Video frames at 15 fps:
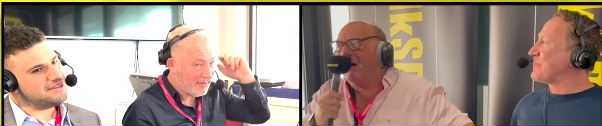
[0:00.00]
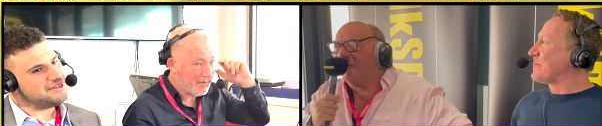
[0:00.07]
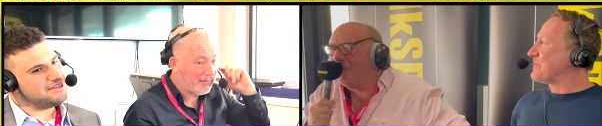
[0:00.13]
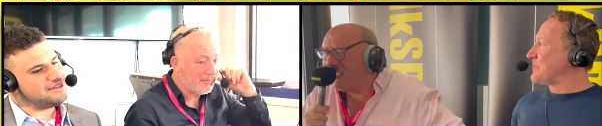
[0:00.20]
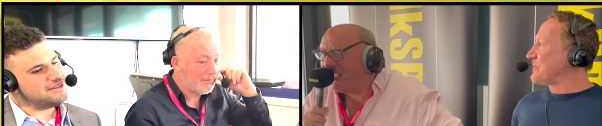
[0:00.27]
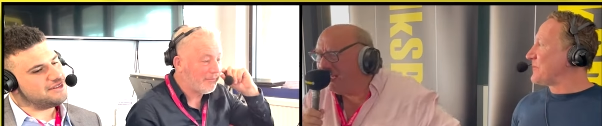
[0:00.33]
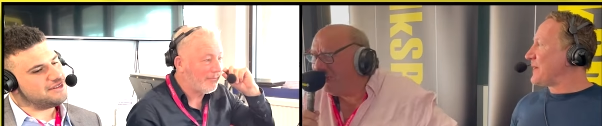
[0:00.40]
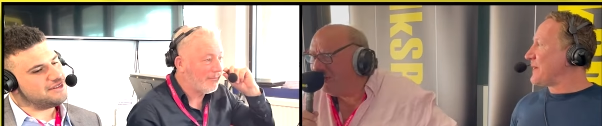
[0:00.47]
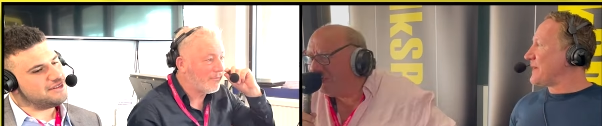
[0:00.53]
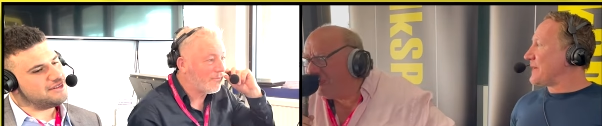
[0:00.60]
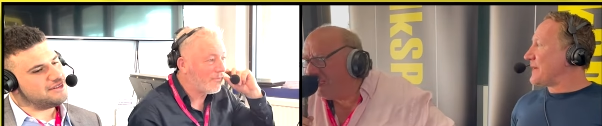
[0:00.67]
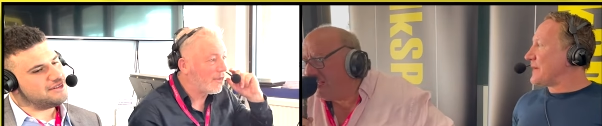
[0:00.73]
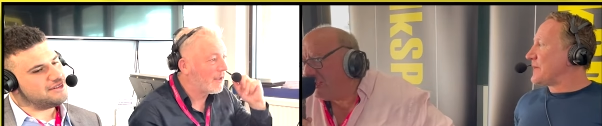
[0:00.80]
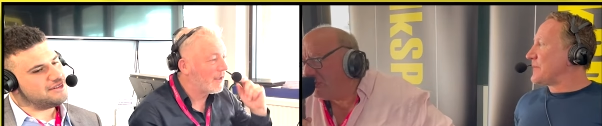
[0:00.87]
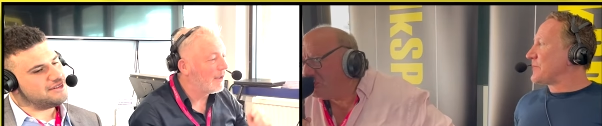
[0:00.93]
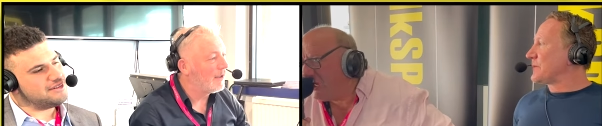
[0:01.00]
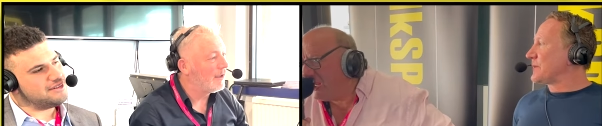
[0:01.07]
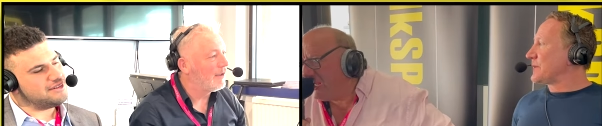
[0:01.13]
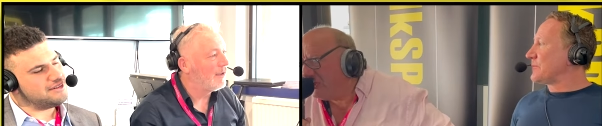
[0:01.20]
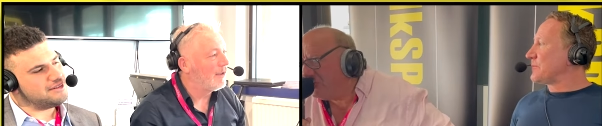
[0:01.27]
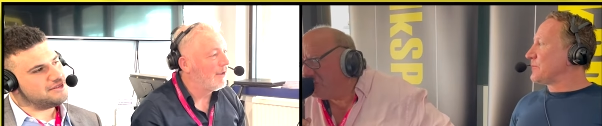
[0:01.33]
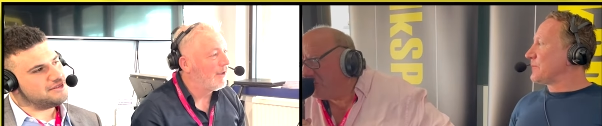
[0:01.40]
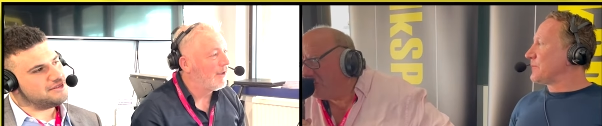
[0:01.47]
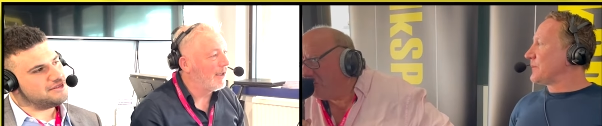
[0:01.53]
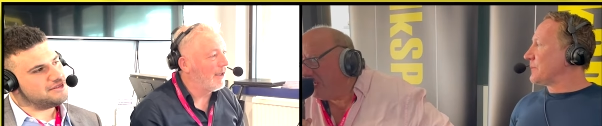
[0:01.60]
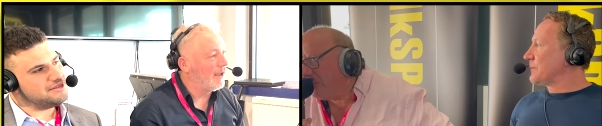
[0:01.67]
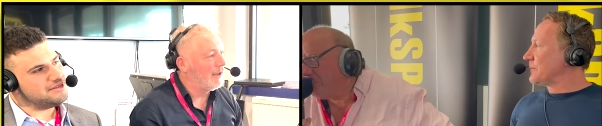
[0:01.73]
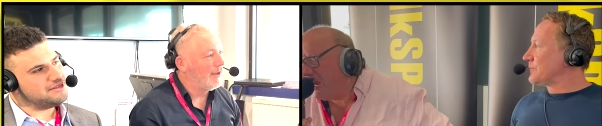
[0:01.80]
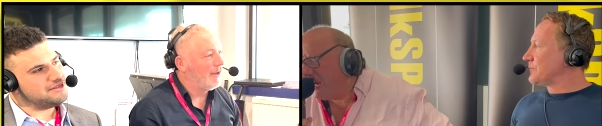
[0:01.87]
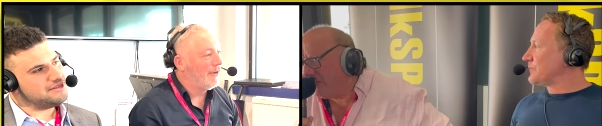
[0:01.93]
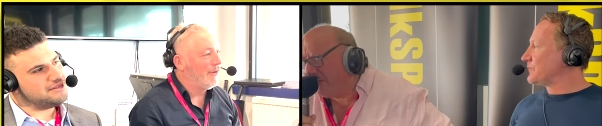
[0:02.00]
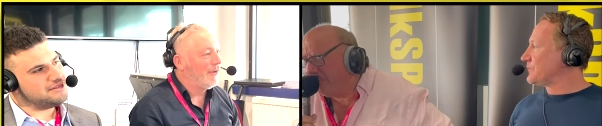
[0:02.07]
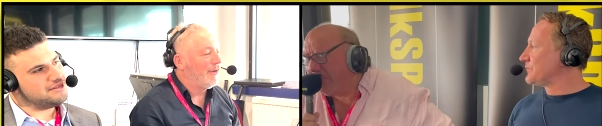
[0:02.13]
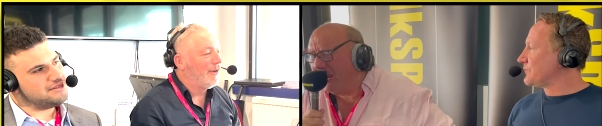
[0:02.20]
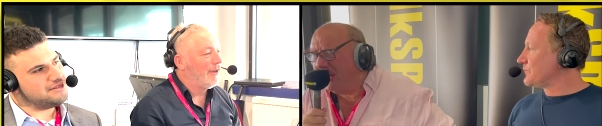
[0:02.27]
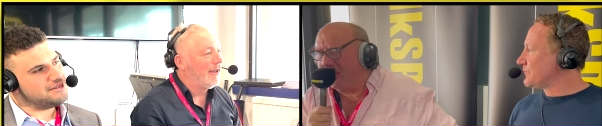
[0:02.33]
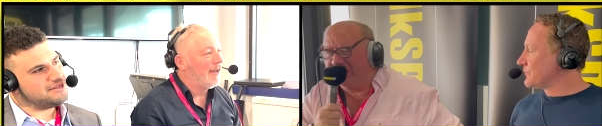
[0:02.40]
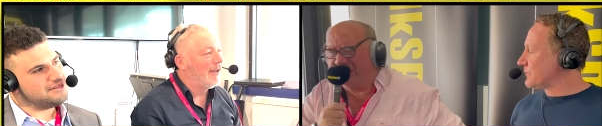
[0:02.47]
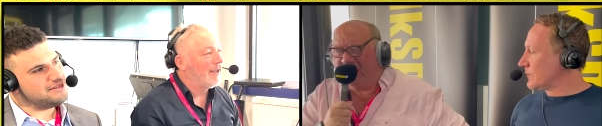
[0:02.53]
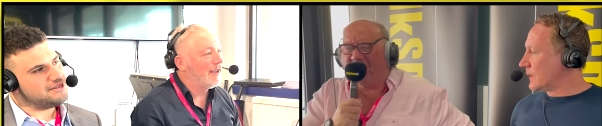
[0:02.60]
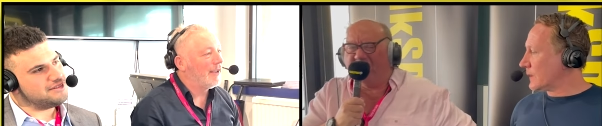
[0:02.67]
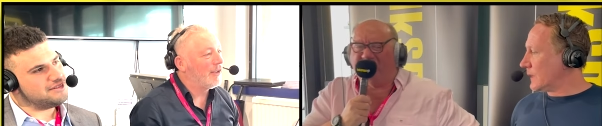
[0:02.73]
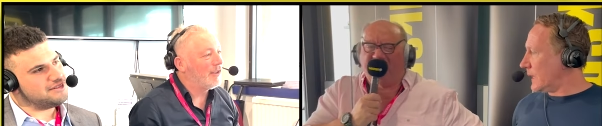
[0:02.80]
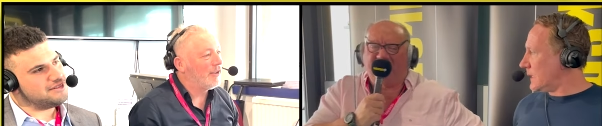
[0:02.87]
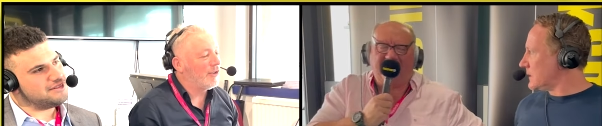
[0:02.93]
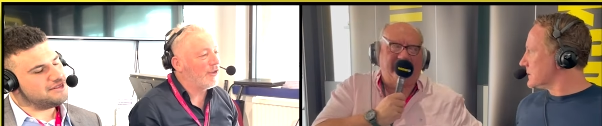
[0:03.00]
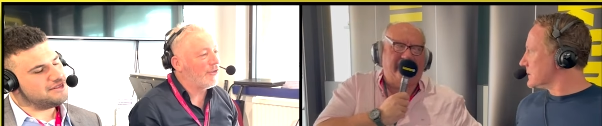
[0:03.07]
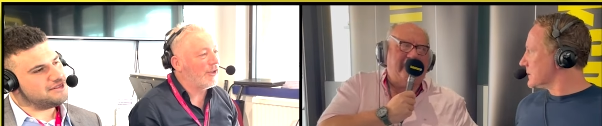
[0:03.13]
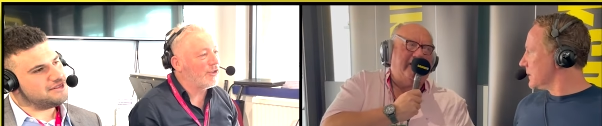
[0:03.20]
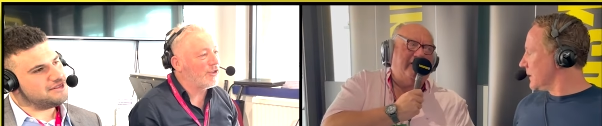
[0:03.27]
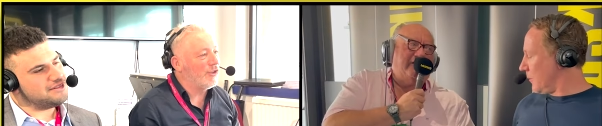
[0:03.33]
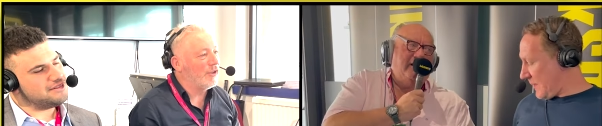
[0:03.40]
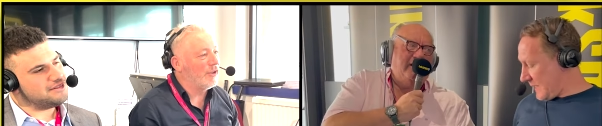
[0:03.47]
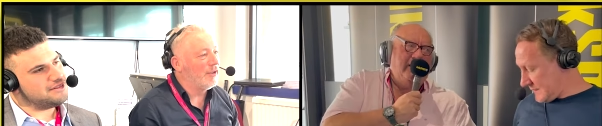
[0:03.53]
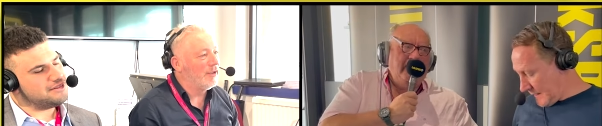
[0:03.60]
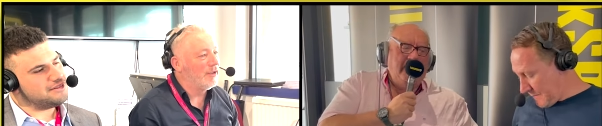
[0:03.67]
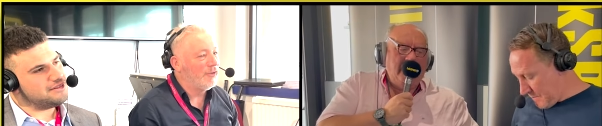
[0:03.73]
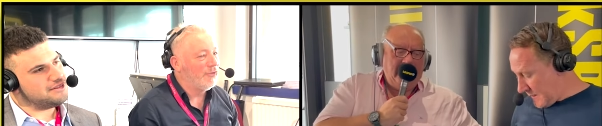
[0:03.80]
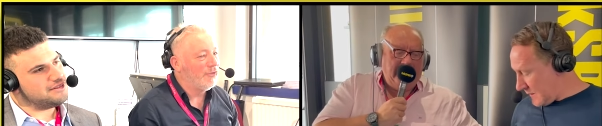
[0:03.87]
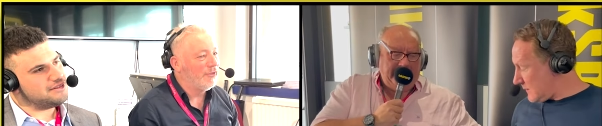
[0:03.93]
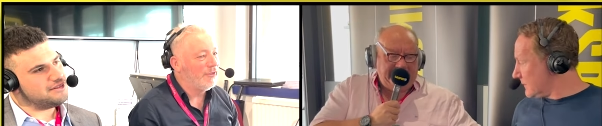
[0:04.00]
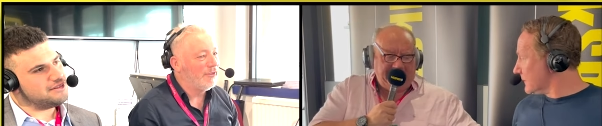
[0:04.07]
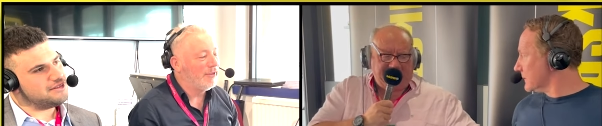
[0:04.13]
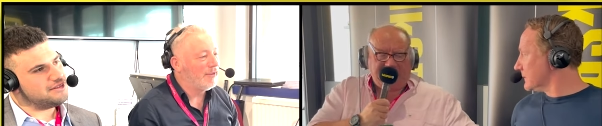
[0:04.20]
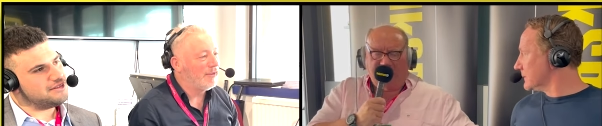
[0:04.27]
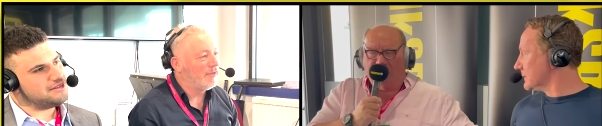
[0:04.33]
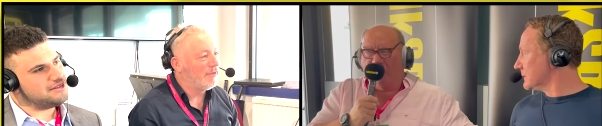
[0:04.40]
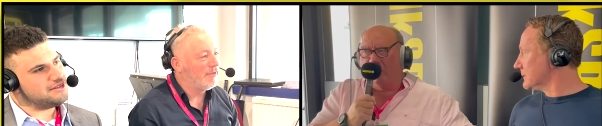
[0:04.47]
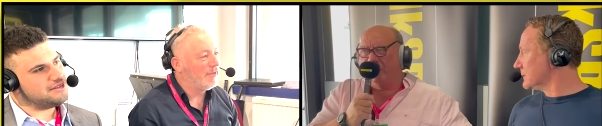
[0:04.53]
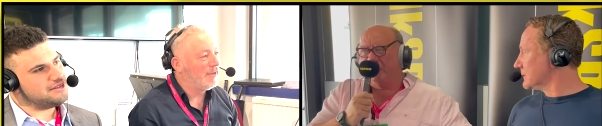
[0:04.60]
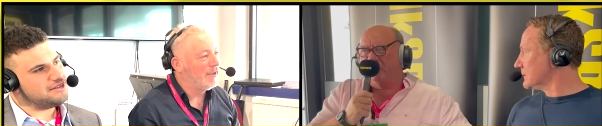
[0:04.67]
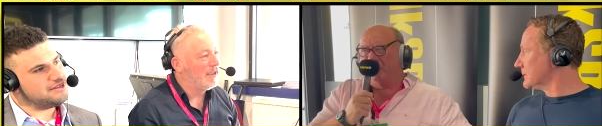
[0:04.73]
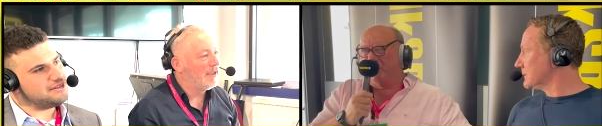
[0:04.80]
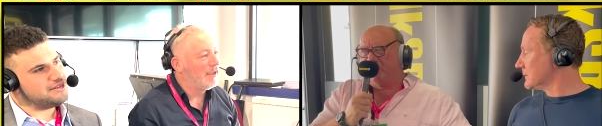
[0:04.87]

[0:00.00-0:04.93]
Speaker 1: see. I'm beginning to see a change in yeah. Ray Party Parlour. Yes. Yeah, yes, you think so? A bit of timber. He used to run, he